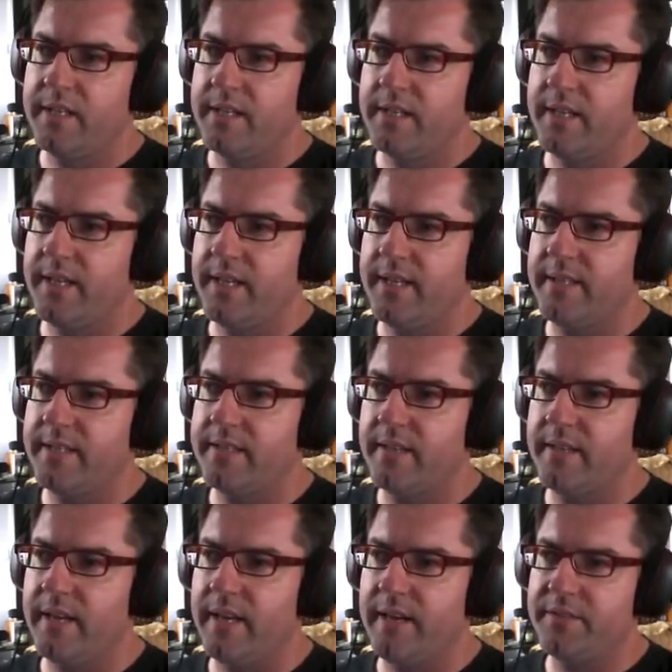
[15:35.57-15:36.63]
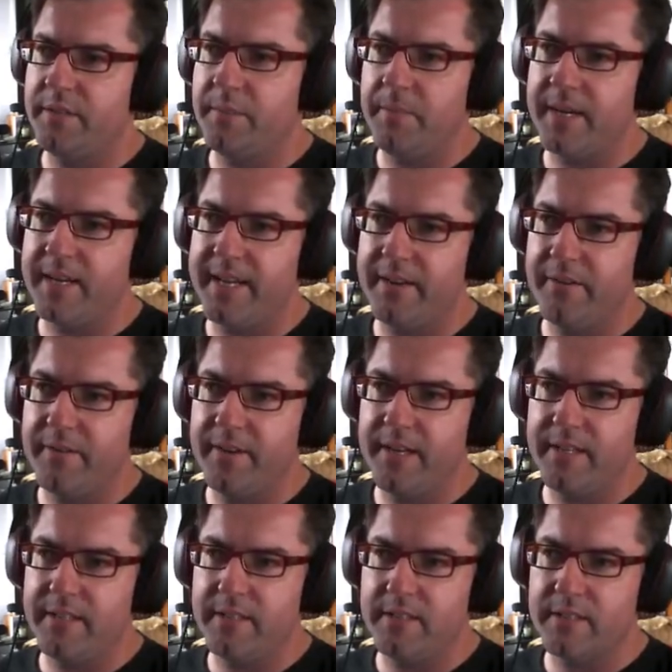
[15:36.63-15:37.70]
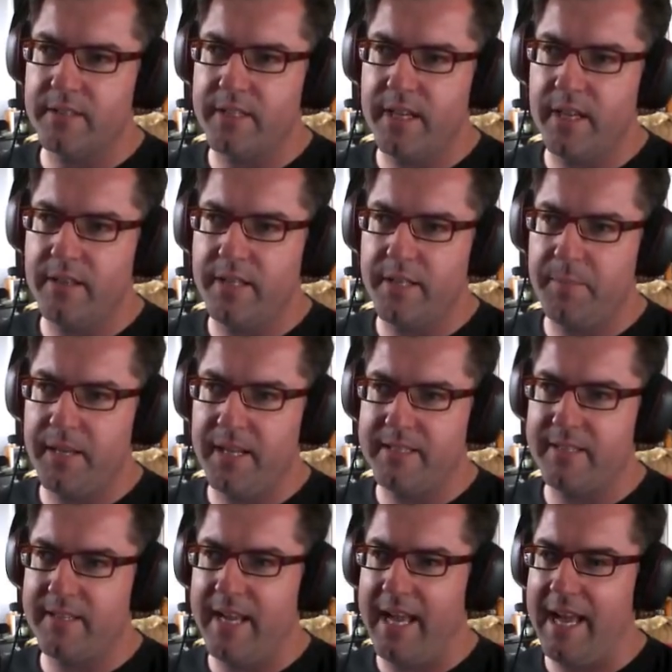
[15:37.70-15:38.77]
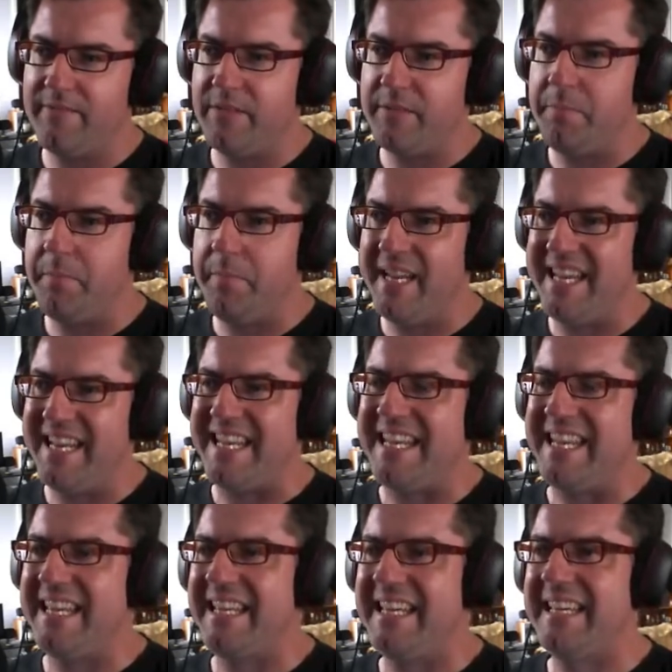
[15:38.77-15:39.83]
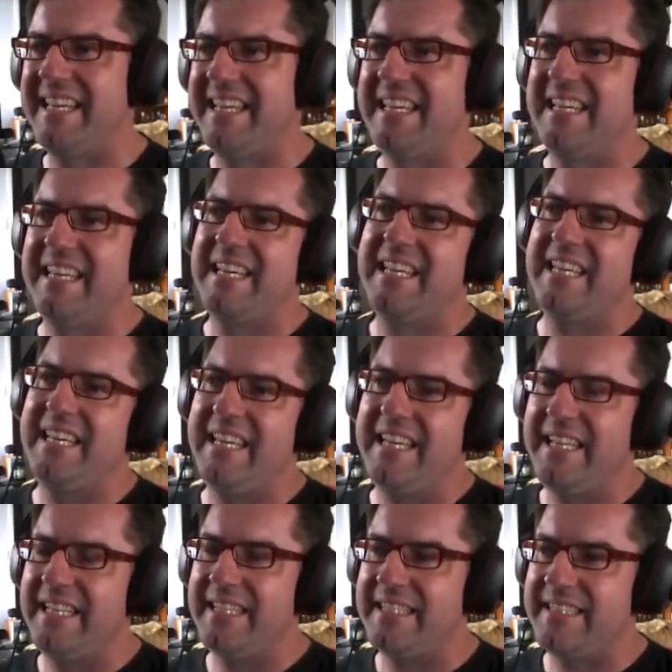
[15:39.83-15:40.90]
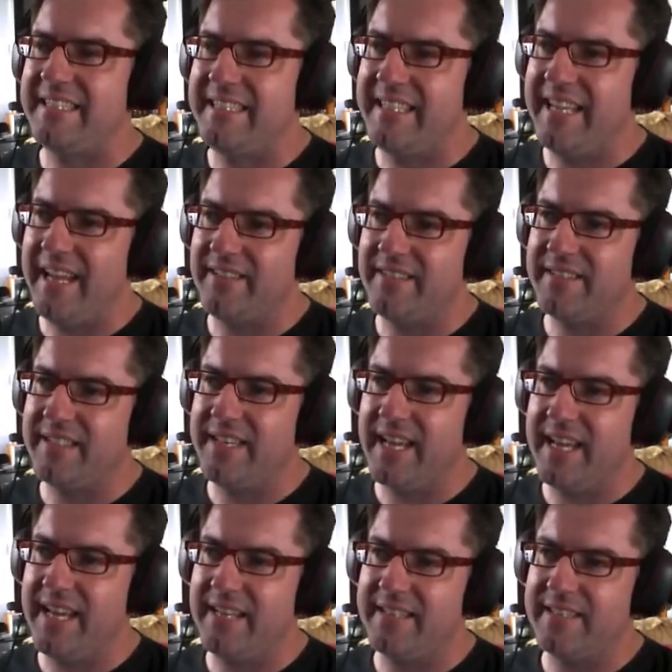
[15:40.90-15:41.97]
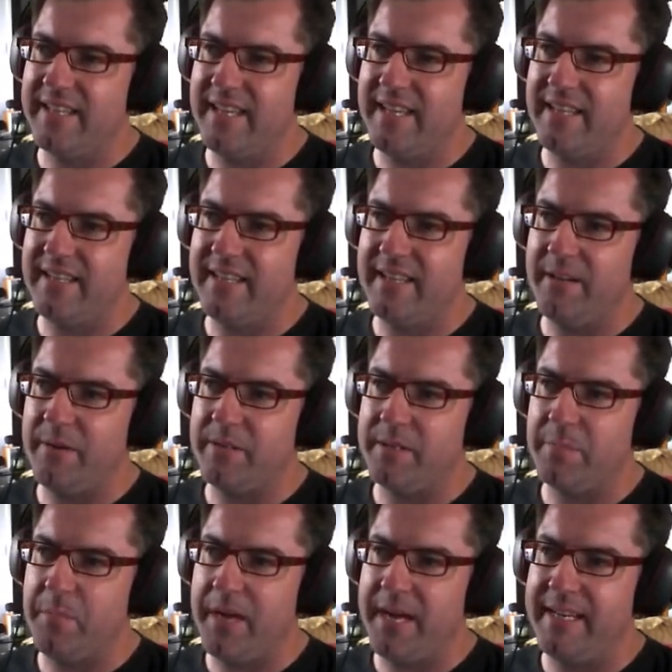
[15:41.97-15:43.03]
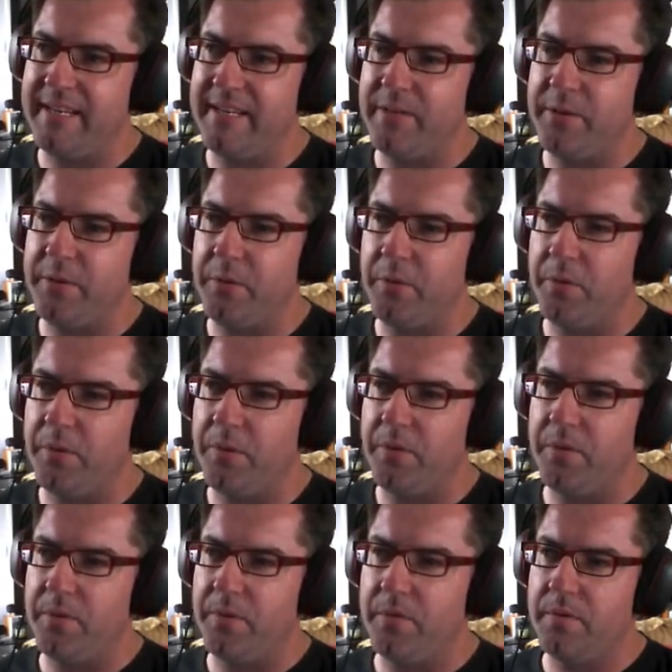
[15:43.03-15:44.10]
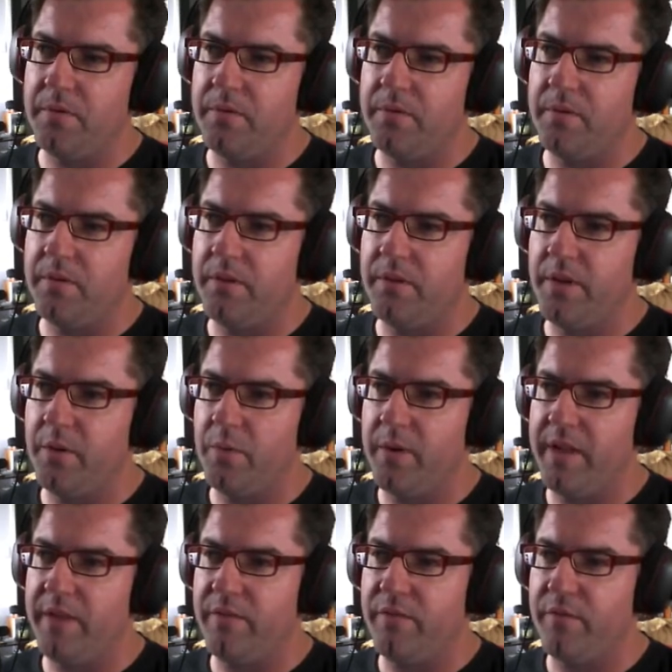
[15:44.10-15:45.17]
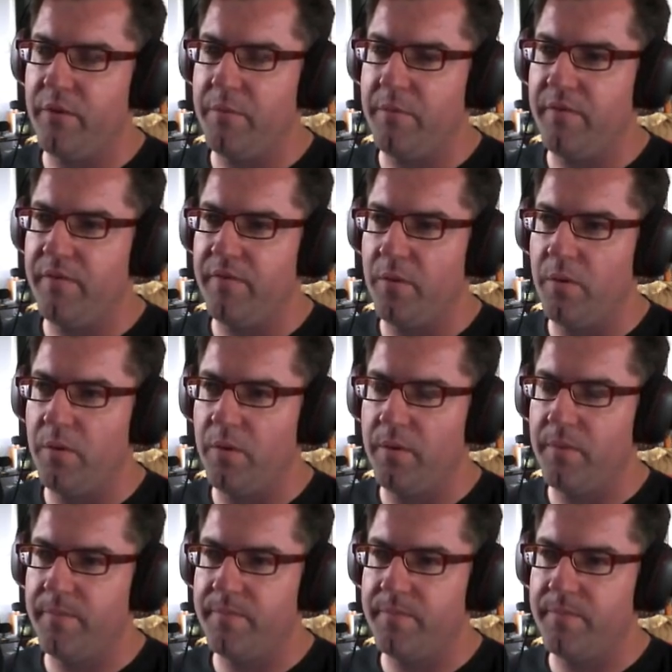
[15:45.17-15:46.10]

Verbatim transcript: Okay, so after mucking around, look, the only place I haven't been is downstairs. There was a painted door that I went through before.